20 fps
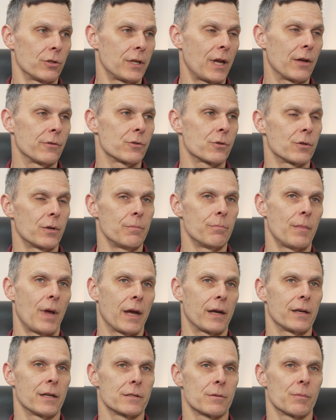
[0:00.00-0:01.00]
downstream
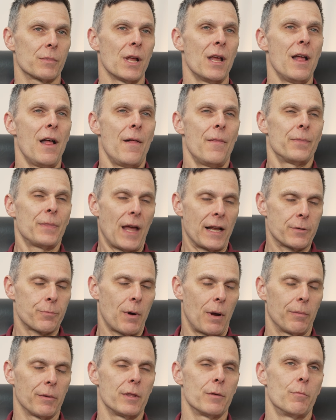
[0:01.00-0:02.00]
mechanism. That's
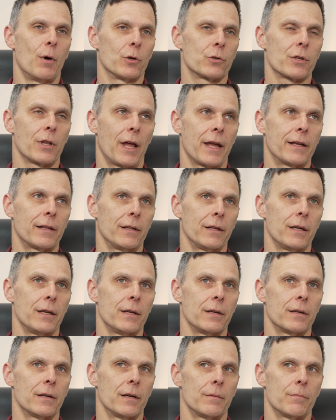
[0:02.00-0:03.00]
probably the most
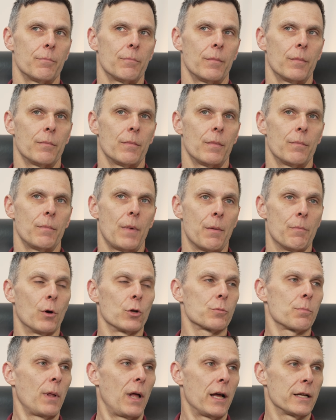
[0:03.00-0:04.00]
likely and
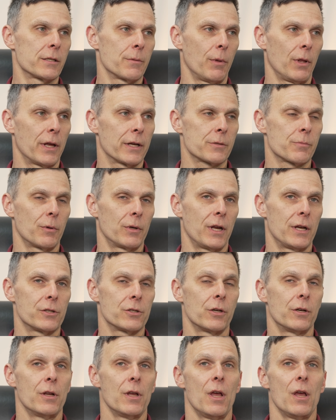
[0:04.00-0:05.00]
most plausible
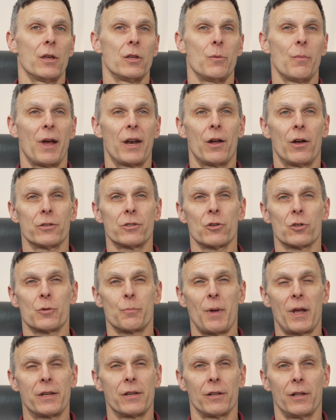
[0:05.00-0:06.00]
explanation. You might also
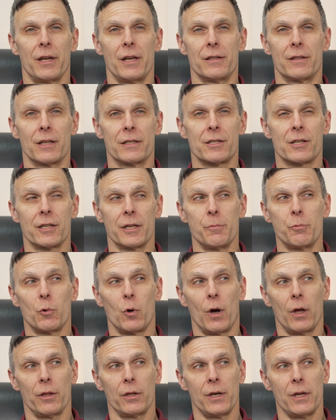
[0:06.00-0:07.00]
speculate that sleep
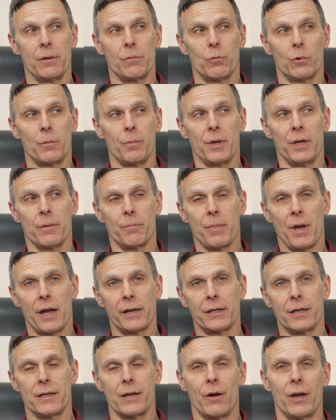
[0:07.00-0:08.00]
quality would be
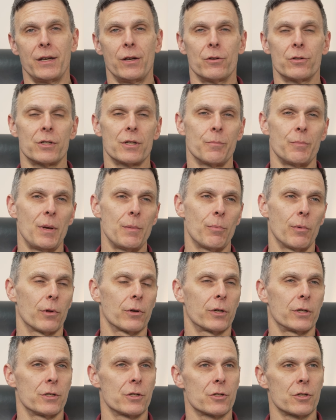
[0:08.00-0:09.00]
impacted. Now, I know some people are
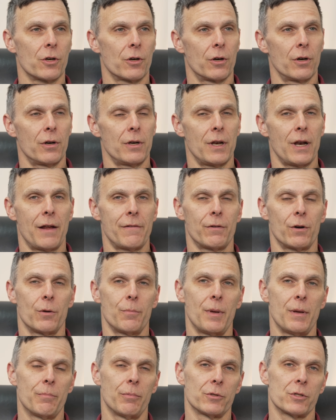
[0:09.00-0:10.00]
concerned, and I've
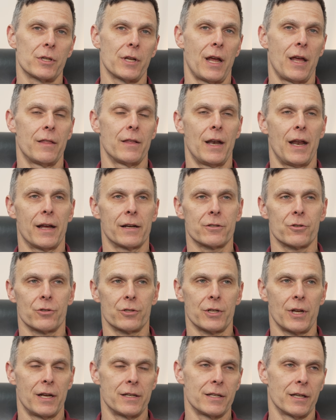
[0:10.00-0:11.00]
heard people say that
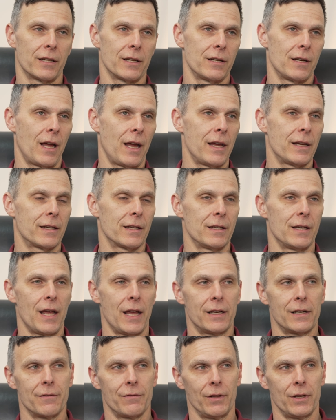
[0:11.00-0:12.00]
exercising at night can
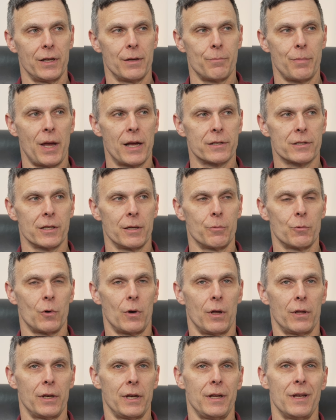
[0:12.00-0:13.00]
negatively impact sleep
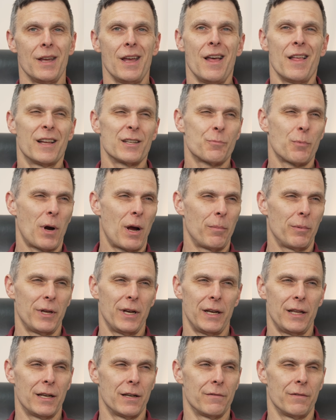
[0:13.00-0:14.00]
quality. That's probably
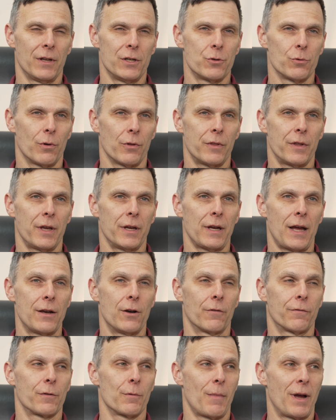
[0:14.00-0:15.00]
an individual thing. I
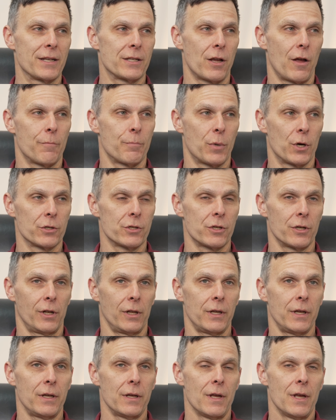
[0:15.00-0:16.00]
know for myself
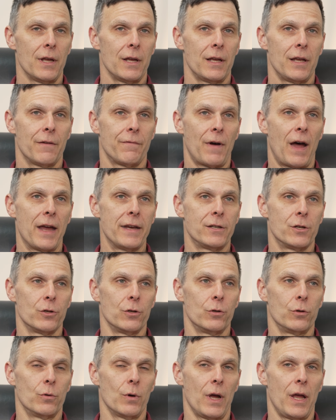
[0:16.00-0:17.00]
personally, if I
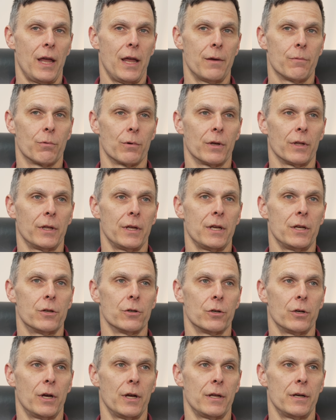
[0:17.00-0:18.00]
do a really
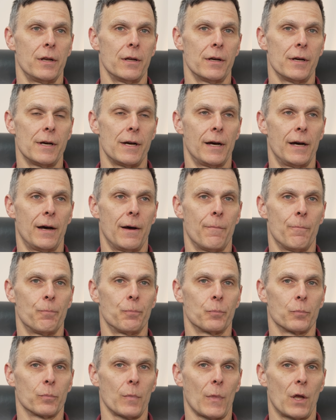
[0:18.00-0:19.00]
good
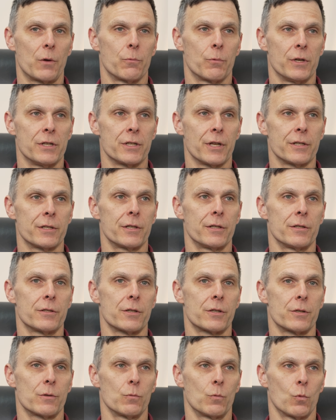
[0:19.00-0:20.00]

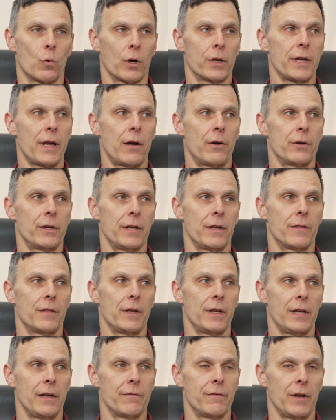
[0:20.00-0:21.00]
resistance workout in
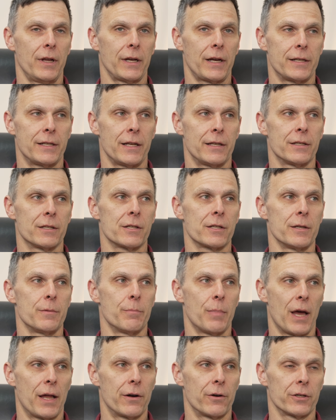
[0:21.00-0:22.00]
the evening, I tend to
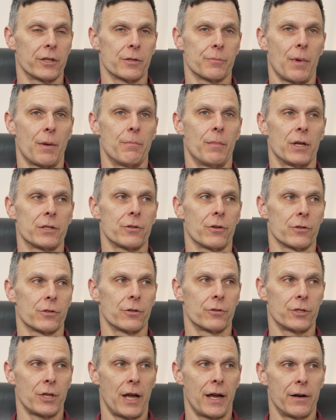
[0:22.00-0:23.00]
sleep better because my muscles
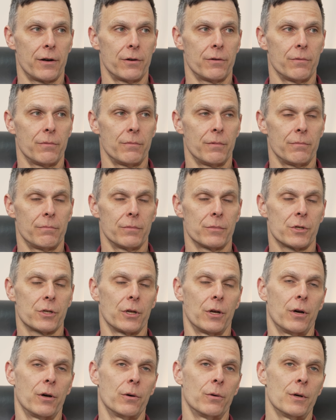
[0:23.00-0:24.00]
are tired.
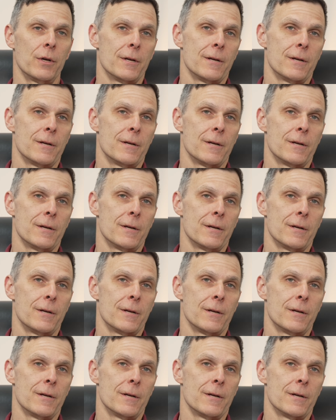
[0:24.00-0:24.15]
So,